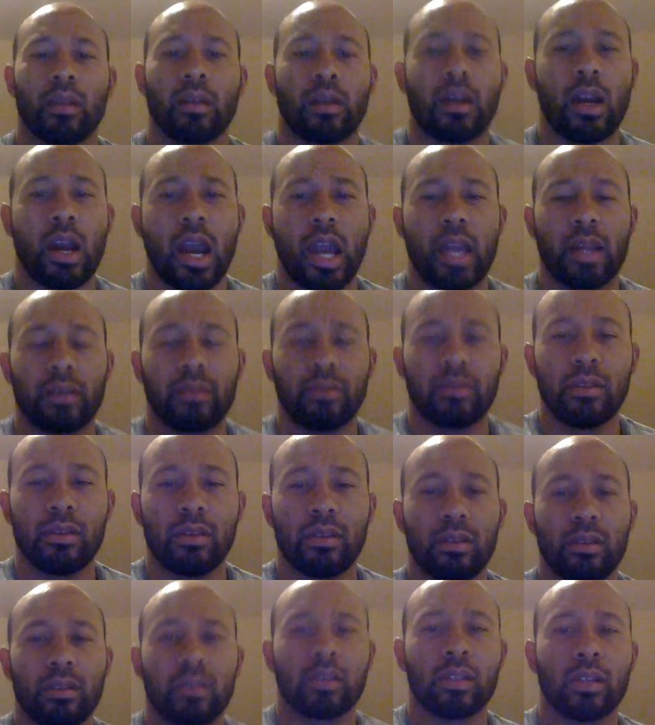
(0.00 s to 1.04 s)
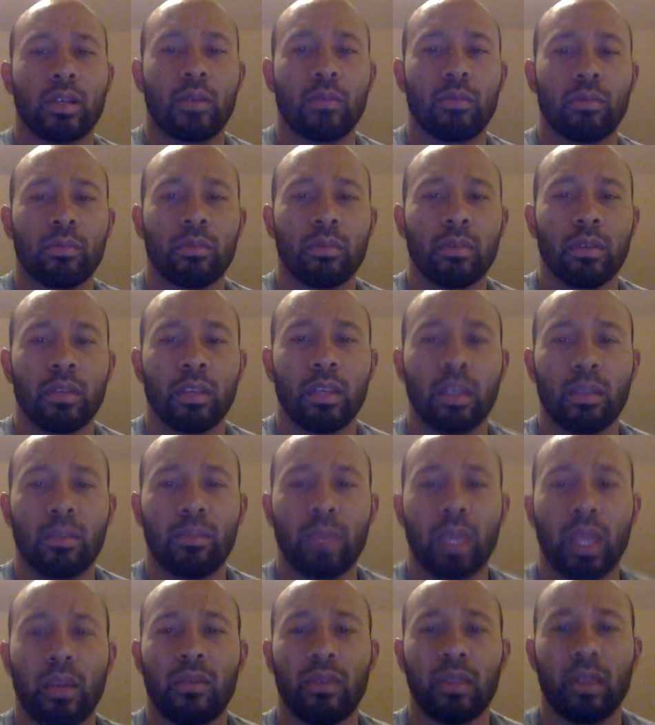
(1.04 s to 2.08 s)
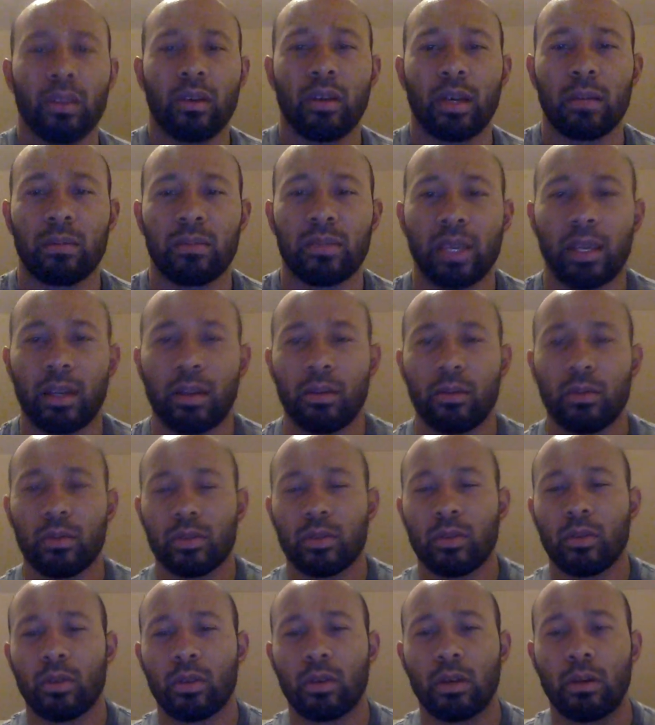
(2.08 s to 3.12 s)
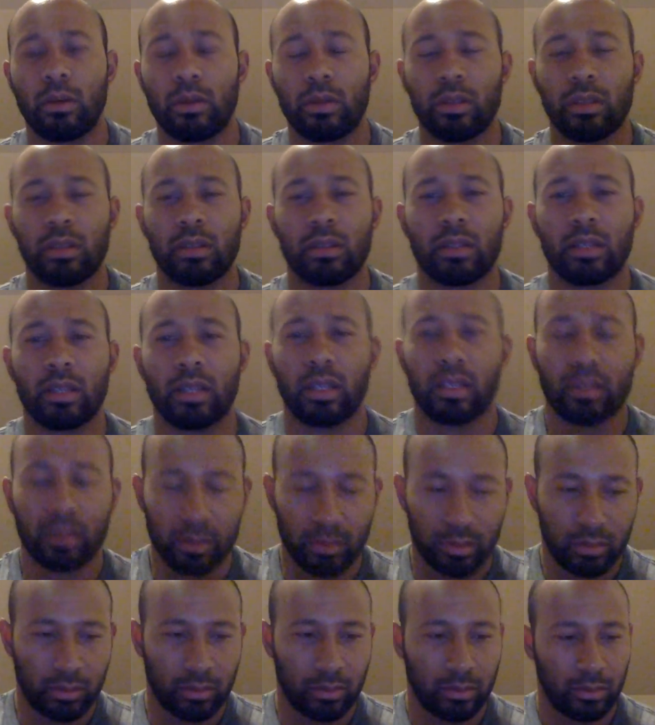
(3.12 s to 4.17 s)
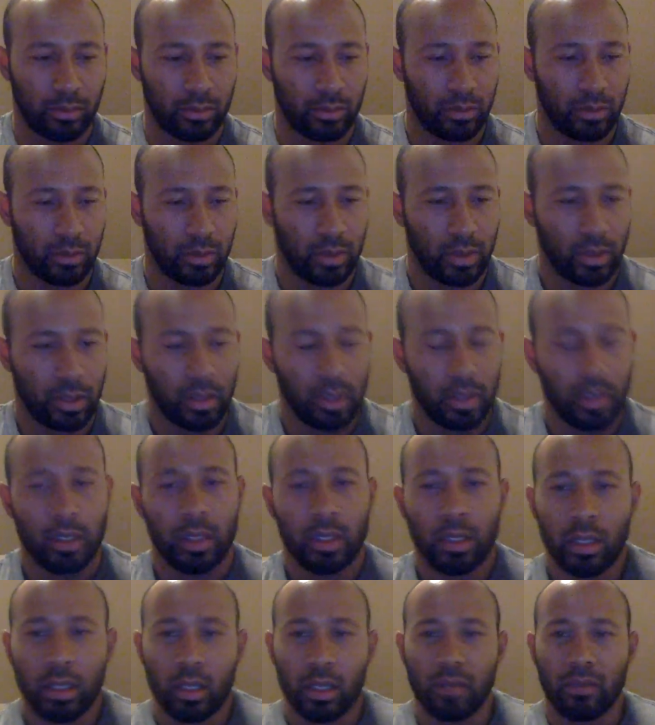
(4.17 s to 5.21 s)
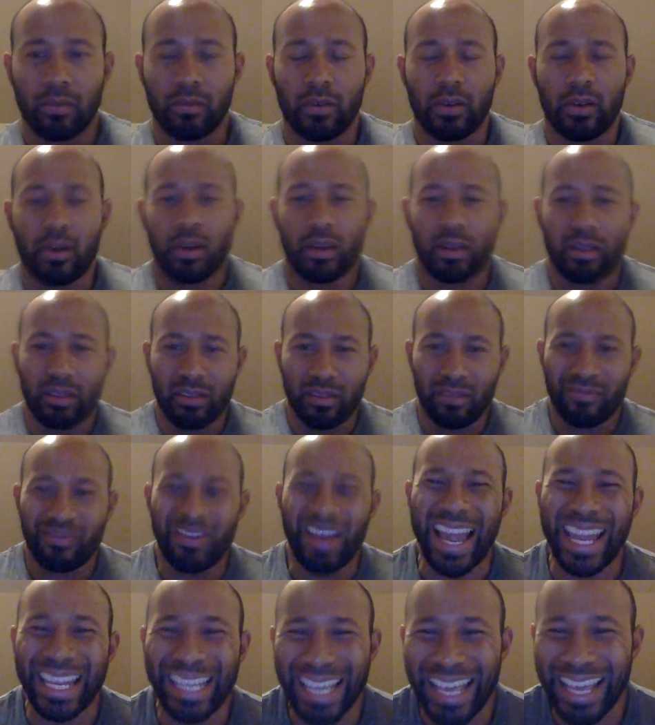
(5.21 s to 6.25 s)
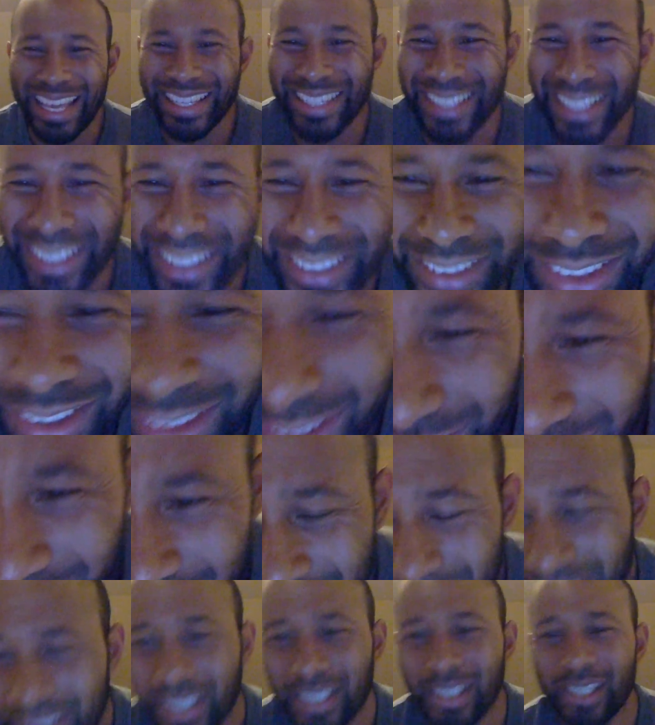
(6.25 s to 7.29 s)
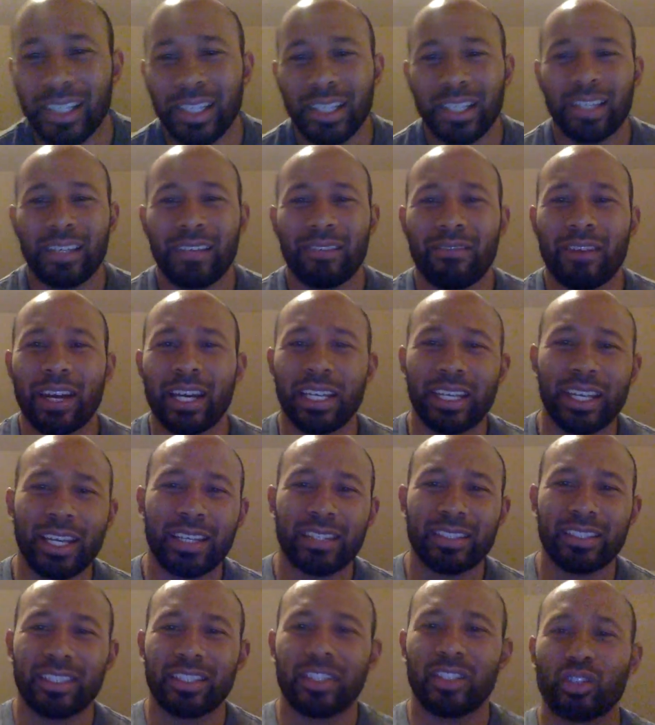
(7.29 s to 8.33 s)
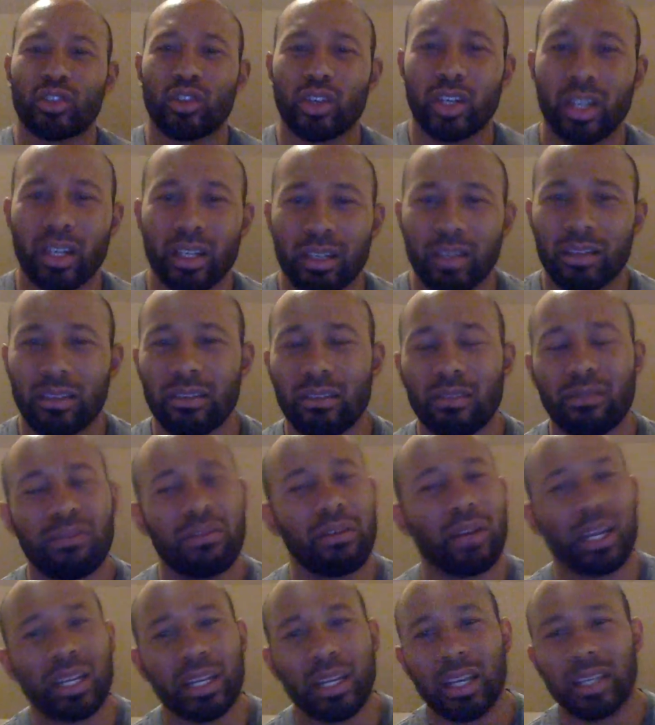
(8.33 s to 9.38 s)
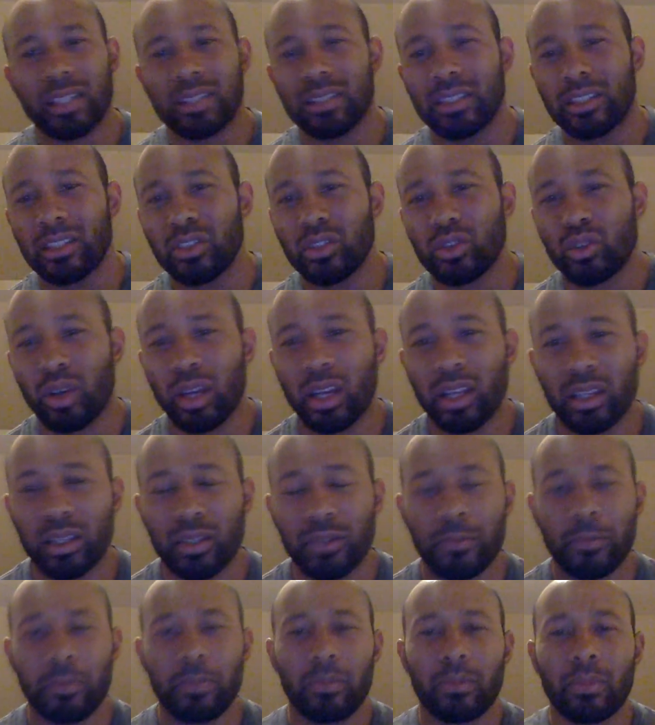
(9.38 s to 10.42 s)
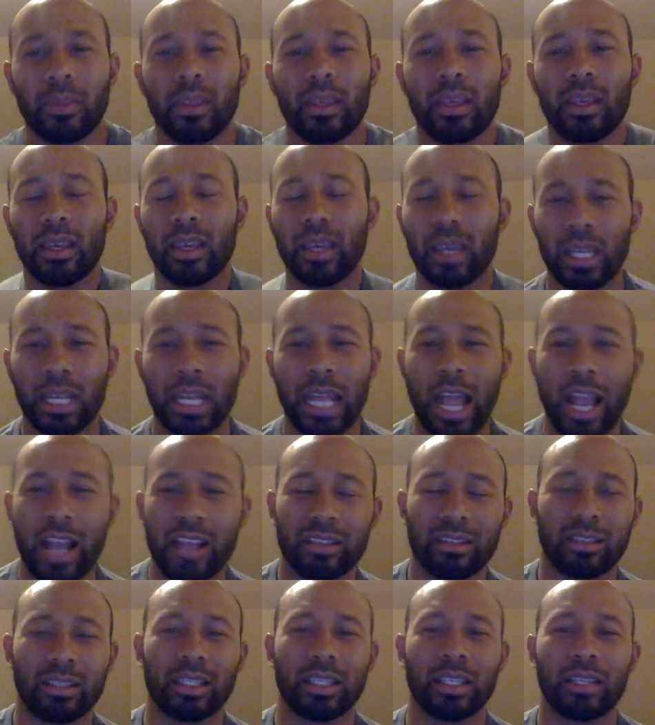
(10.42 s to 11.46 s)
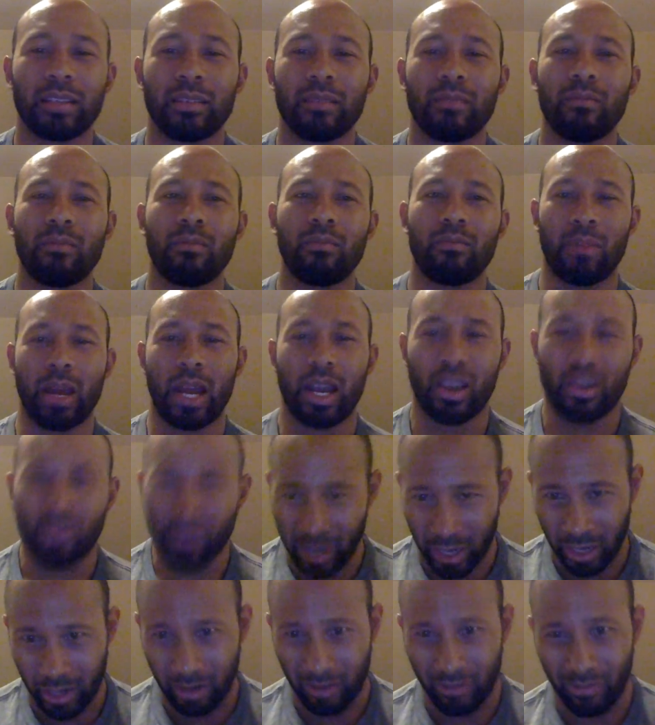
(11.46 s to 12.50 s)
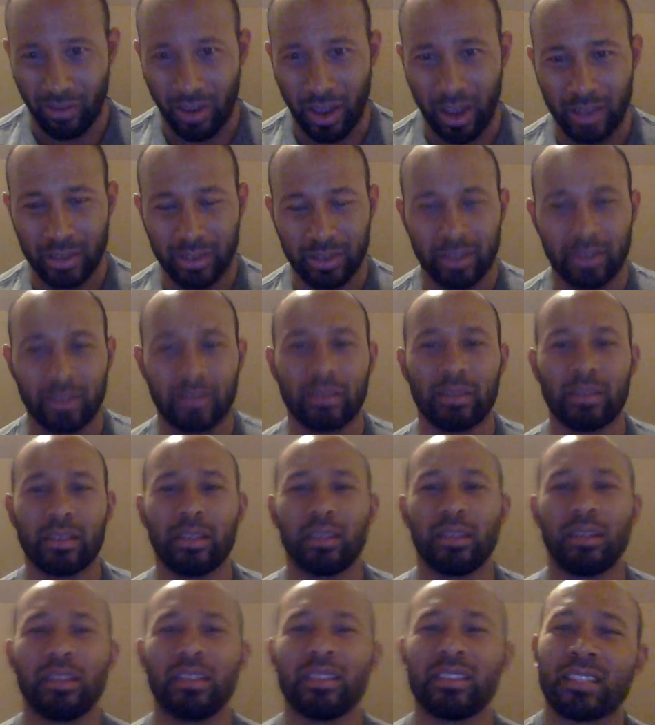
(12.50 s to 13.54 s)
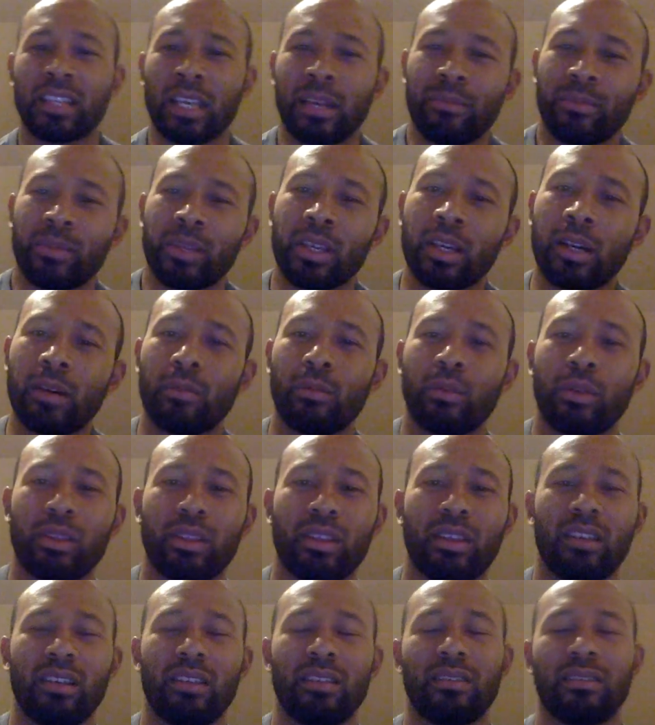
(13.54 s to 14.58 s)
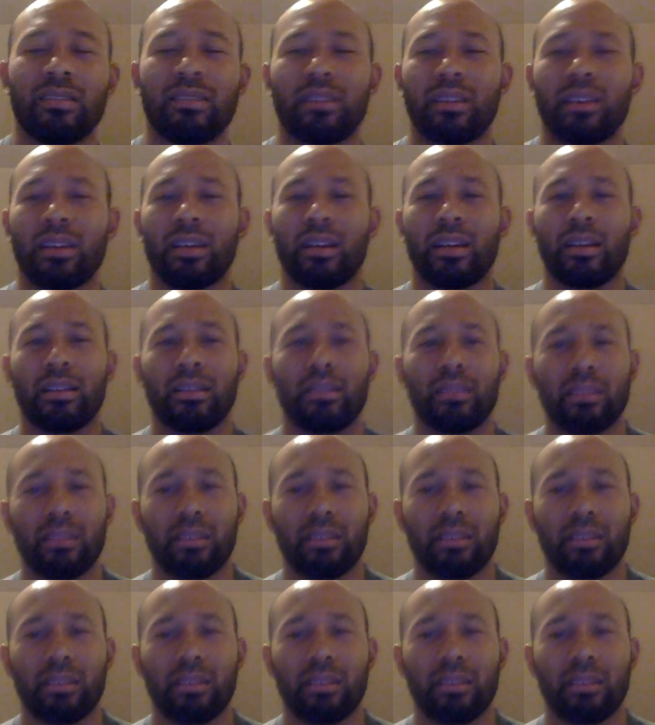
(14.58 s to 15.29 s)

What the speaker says: All right, so let me give you a little update on what's going on with this as far as financing the truck, financing the trailer, and actually, my credit advisor set me up with these guys